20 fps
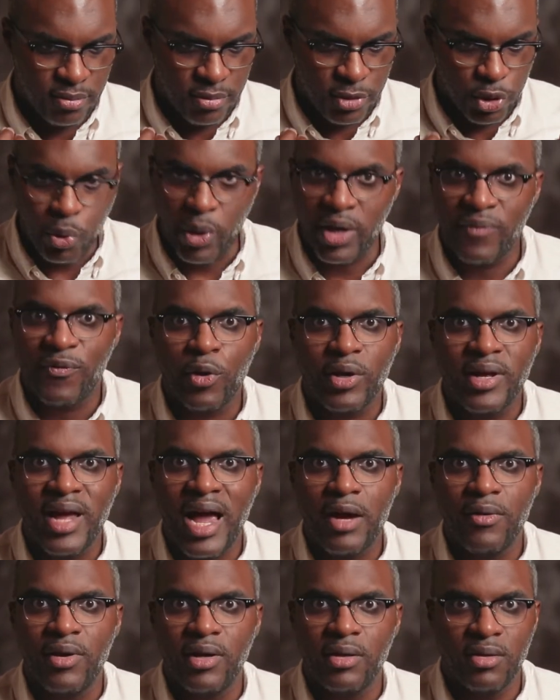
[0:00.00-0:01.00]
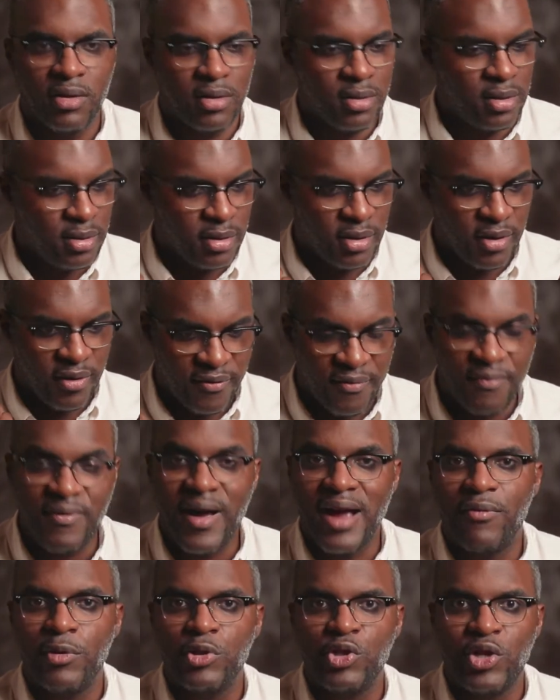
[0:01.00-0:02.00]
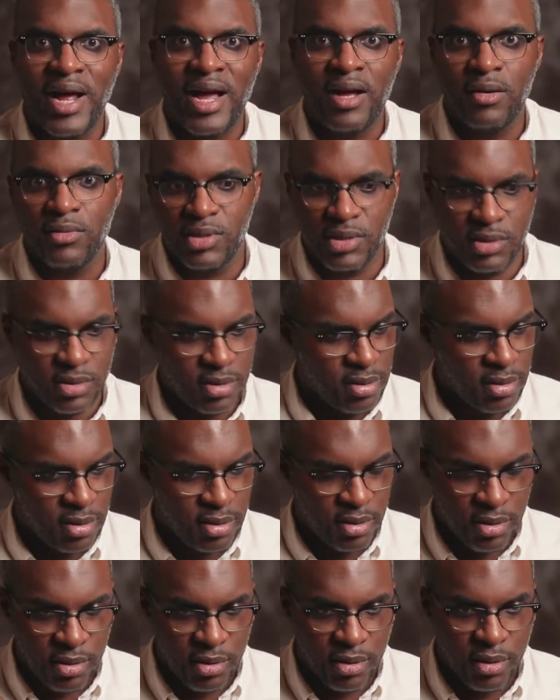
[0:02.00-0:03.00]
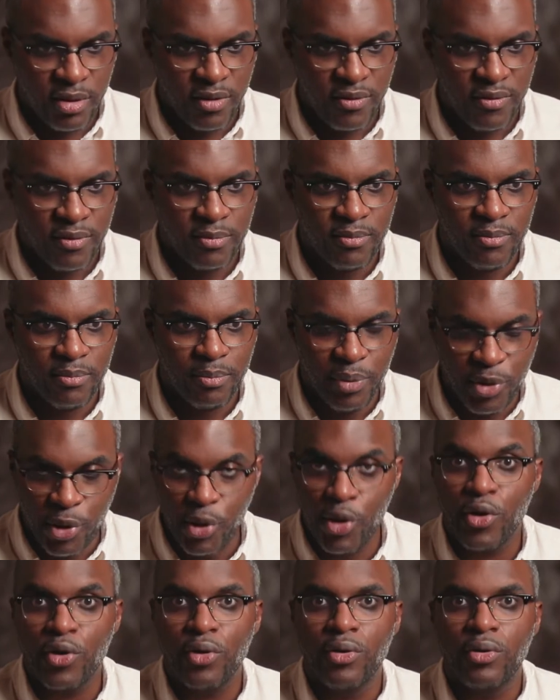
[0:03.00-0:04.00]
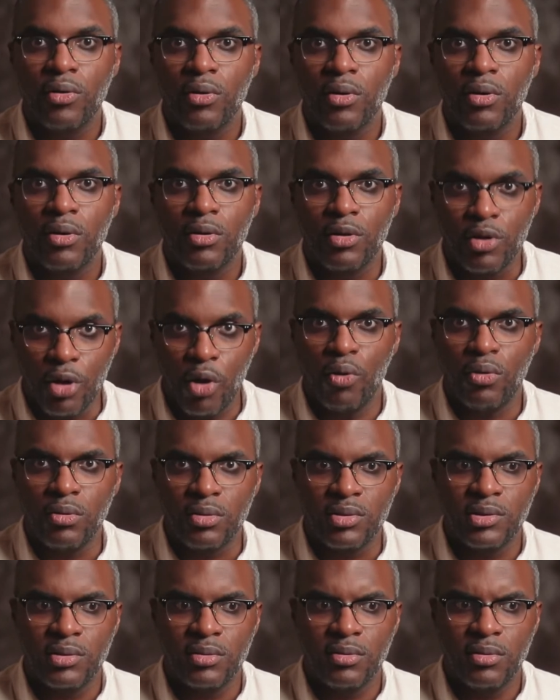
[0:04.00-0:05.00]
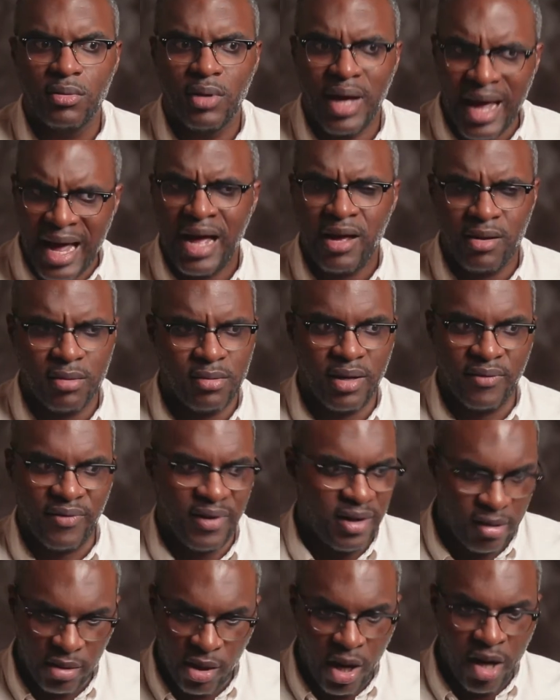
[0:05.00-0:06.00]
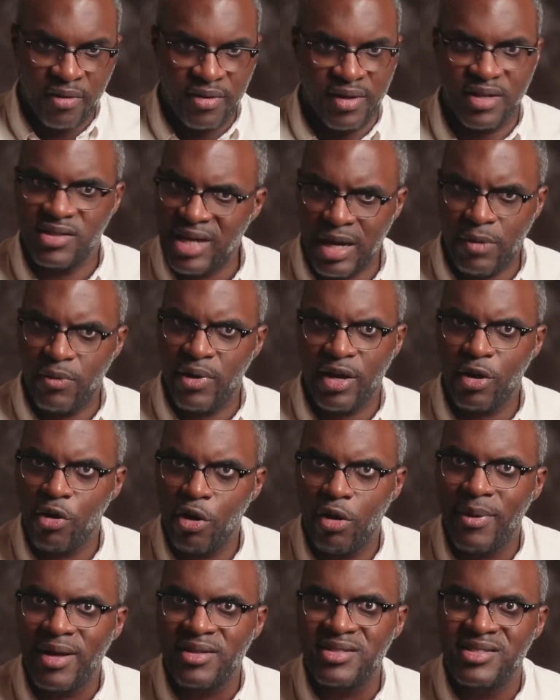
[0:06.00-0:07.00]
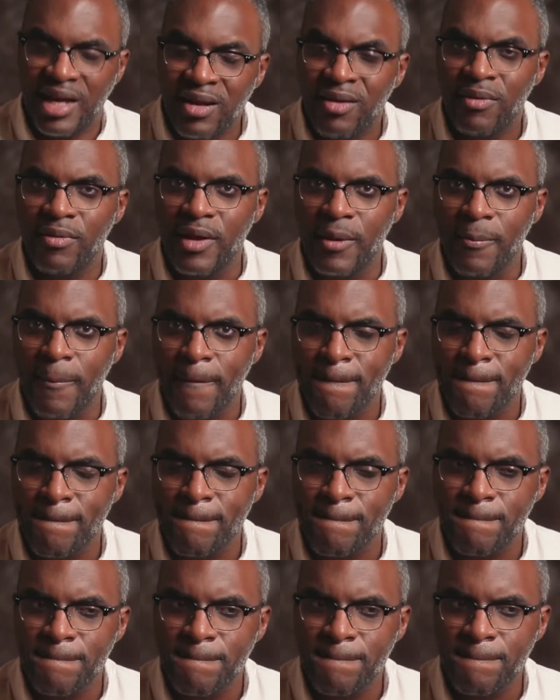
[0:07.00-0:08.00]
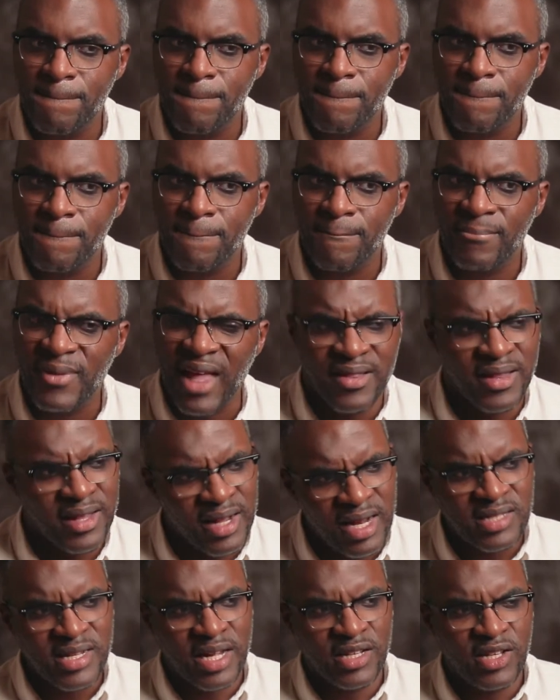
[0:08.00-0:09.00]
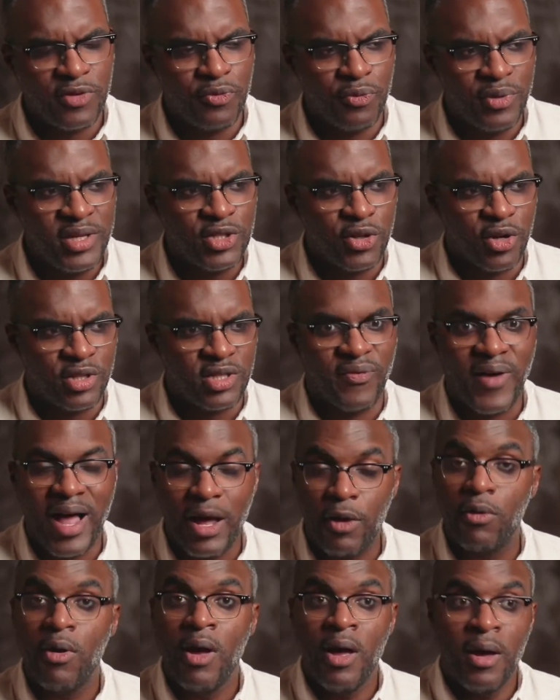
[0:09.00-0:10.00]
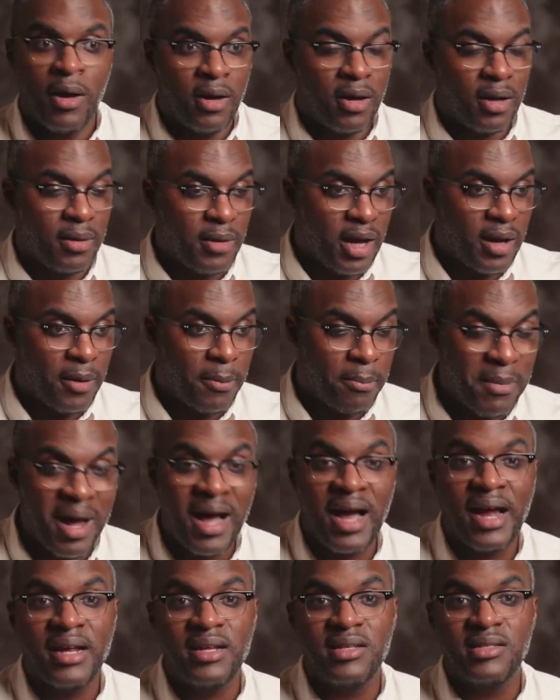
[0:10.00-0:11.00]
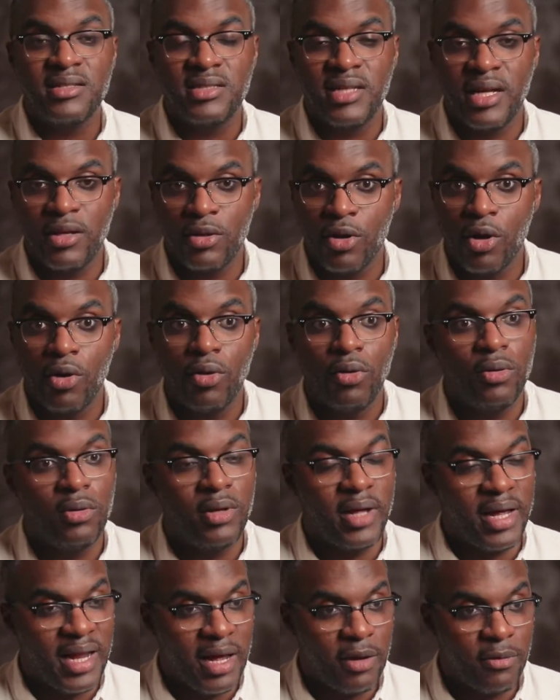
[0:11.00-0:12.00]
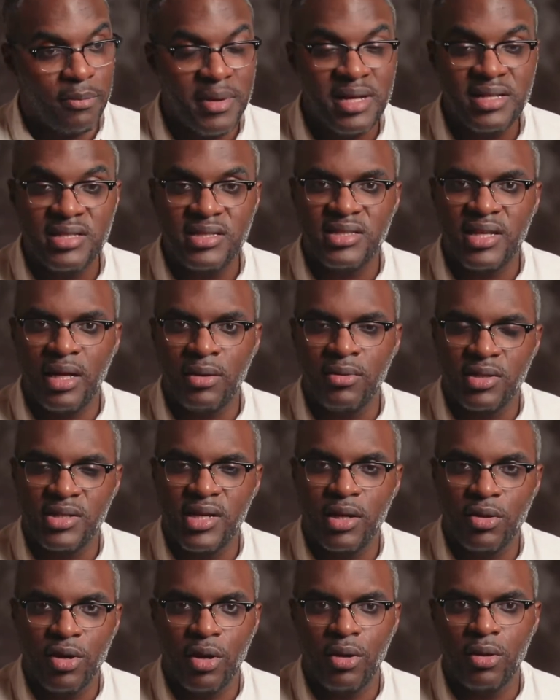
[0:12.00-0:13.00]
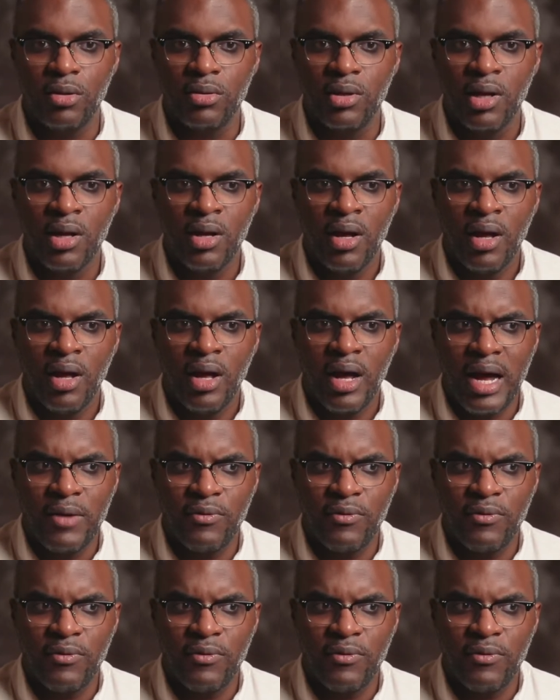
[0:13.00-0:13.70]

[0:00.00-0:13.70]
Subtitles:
24 karat, 500 ounce, pure gold, if I had a lot of these, how would I go about selling them? And then as I did research of how mines sell gold and how mints sell gold, I